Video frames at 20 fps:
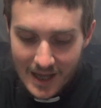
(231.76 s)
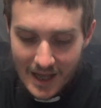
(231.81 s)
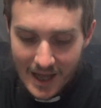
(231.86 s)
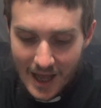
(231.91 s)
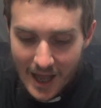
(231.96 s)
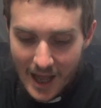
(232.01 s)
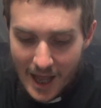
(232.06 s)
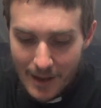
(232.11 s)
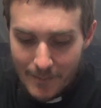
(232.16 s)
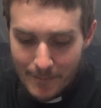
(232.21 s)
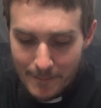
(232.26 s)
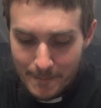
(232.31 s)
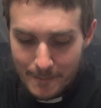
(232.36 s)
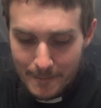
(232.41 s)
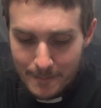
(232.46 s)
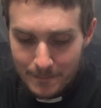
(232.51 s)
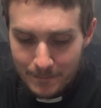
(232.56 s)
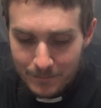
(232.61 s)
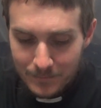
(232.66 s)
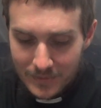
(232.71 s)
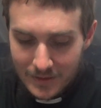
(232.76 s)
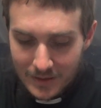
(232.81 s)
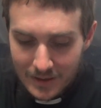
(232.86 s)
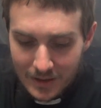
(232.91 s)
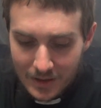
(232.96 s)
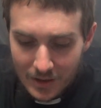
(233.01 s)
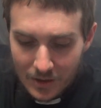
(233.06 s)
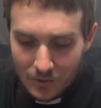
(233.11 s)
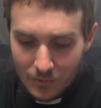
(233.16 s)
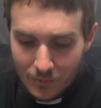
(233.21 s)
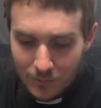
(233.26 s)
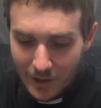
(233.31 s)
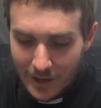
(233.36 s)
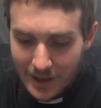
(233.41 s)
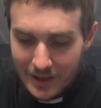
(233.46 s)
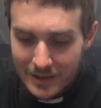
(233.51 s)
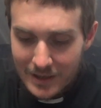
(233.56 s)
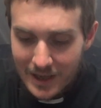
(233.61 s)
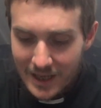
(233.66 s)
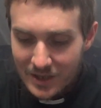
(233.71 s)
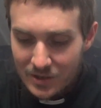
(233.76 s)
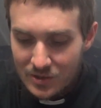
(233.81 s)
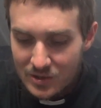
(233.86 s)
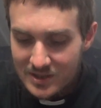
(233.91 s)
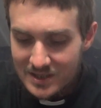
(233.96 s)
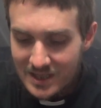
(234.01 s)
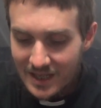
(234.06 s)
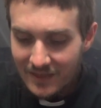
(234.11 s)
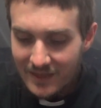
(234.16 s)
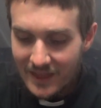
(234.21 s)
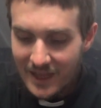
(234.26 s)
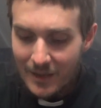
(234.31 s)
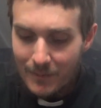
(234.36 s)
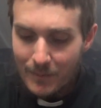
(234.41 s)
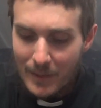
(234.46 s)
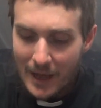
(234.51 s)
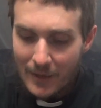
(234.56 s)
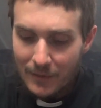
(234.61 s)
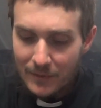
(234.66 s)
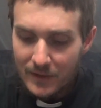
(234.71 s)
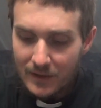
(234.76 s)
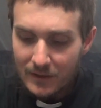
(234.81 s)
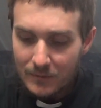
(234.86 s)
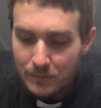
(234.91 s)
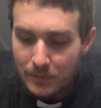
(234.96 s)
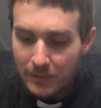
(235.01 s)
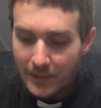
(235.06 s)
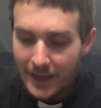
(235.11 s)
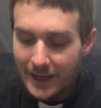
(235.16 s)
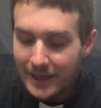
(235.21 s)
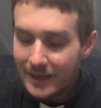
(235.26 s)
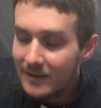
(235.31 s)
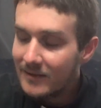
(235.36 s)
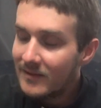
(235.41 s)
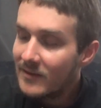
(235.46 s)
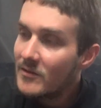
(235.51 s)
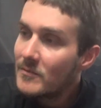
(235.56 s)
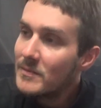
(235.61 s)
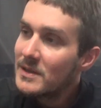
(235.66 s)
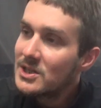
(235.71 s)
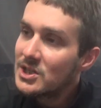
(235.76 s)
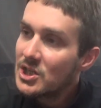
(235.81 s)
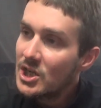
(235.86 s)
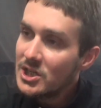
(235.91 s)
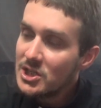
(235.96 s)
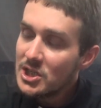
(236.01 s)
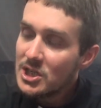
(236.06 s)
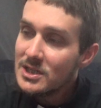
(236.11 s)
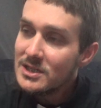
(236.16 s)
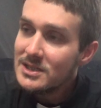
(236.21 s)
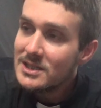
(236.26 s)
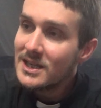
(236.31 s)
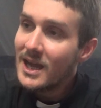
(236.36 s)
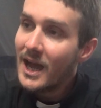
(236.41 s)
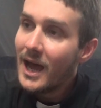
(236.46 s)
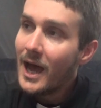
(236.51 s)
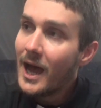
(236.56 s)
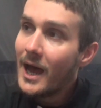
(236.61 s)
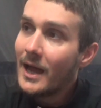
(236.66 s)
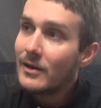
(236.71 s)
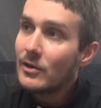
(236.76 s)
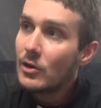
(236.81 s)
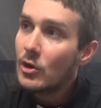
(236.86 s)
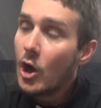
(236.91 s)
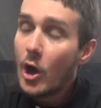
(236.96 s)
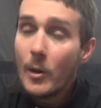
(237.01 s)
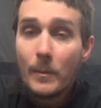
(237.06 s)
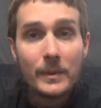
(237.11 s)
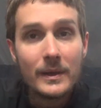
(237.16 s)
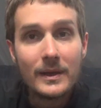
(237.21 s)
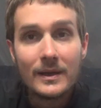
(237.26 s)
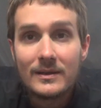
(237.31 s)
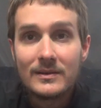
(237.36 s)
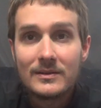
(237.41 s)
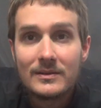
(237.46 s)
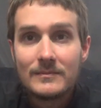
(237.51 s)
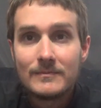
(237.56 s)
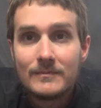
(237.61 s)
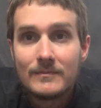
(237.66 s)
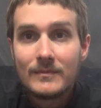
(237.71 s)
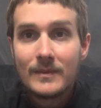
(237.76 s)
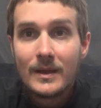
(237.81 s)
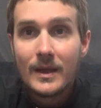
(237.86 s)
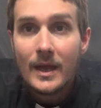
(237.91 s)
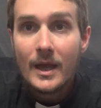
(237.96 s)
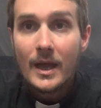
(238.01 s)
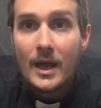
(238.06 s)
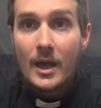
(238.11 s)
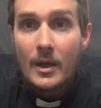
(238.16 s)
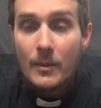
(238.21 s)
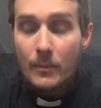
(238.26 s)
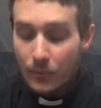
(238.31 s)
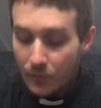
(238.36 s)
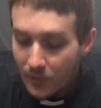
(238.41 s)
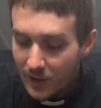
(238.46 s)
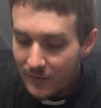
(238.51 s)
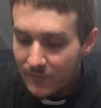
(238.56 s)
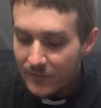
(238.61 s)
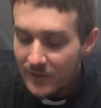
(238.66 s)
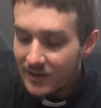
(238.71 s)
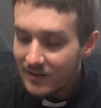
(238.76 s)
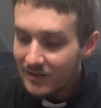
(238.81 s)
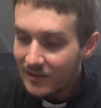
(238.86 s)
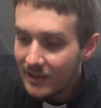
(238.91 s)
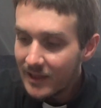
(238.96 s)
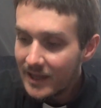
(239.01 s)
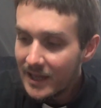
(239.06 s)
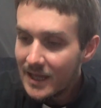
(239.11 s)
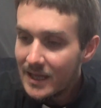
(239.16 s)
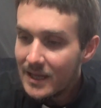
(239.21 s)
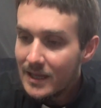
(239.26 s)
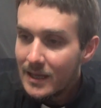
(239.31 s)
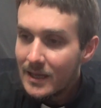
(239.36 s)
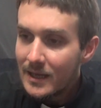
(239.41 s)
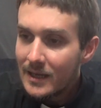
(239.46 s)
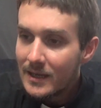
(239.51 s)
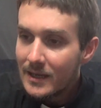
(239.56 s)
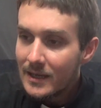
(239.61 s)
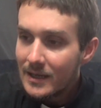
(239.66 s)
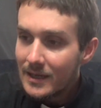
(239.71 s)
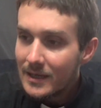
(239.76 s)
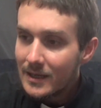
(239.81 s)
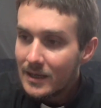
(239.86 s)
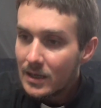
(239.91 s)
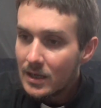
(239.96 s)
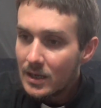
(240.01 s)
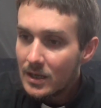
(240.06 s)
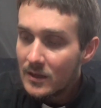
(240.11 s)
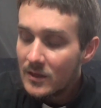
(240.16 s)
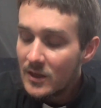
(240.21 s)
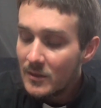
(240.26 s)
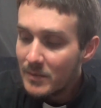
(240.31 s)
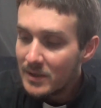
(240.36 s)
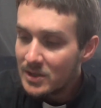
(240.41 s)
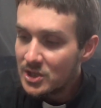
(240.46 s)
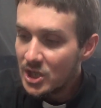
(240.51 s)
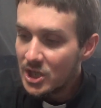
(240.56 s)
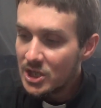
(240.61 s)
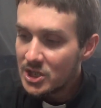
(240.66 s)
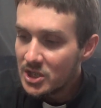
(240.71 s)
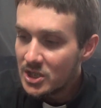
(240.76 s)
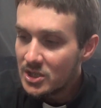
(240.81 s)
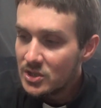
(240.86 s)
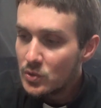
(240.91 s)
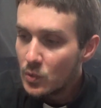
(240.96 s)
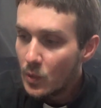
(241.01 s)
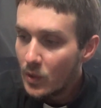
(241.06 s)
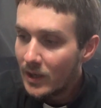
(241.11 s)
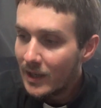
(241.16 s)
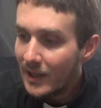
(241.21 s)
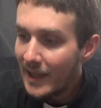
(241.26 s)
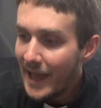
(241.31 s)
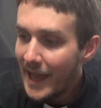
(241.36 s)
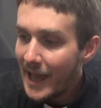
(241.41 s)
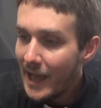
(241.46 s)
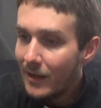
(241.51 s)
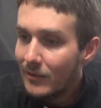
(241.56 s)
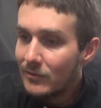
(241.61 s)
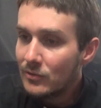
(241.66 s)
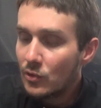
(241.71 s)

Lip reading: One interesting thing about this plague is that the magicians can't copy it. Previously, the magicians were allowed